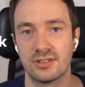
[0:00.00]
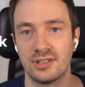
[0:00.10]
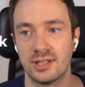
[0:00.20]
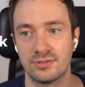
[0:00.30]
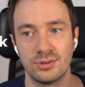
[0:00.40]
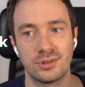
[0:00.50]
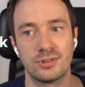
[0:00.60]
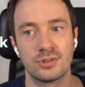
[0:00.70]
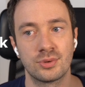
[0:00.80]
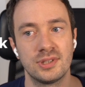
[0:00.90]
they have
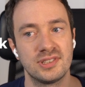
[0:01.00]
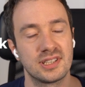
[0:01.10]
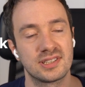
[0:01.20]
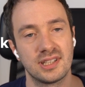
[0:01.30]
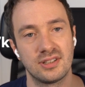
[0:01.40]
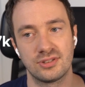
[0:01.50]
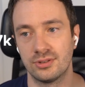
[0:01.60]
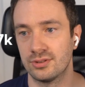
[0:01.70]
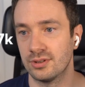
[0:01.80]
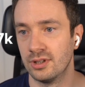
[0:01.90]

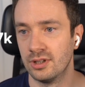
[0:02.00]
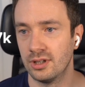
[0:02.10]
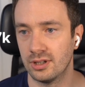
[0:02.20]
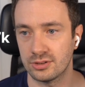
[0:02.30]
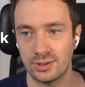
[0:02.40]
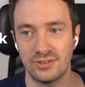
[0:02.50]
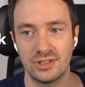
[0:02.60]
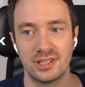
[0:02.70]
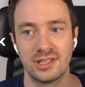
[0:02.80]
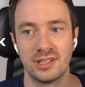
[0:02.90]
226,000
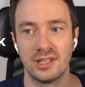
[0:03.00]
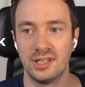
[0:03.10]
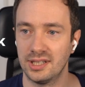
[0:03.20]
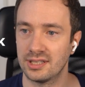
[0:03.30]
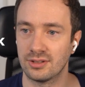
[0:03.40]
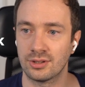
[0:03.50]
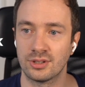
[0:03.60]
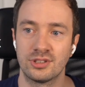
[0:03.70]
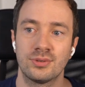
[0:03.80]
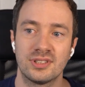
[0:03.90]
traffic, and
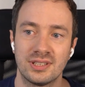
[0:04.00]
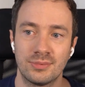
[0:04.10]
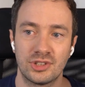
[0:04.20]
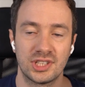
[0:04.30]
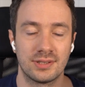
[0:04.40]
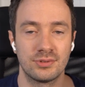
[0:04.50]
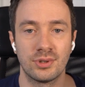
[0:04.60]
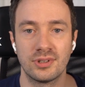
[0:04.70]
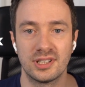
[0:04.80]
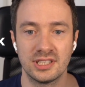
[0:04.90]
according to SEMrush, they have
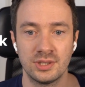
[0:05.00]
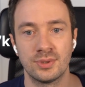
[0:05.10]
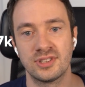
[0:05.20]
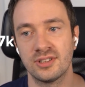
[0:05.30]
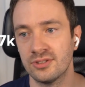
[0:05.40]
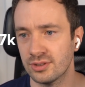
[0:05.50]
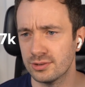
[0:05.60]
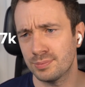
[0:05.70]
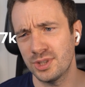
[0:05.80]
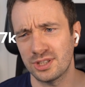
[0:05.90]
291,000. So
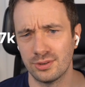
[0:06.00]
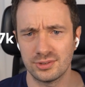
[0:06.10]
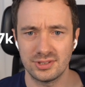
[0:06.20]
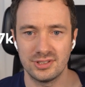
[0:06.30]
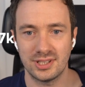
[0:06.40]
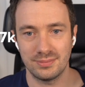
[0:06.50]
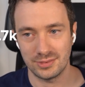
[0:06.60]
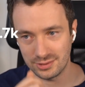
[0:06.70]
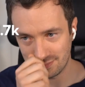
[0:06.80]
it's pretty close this time.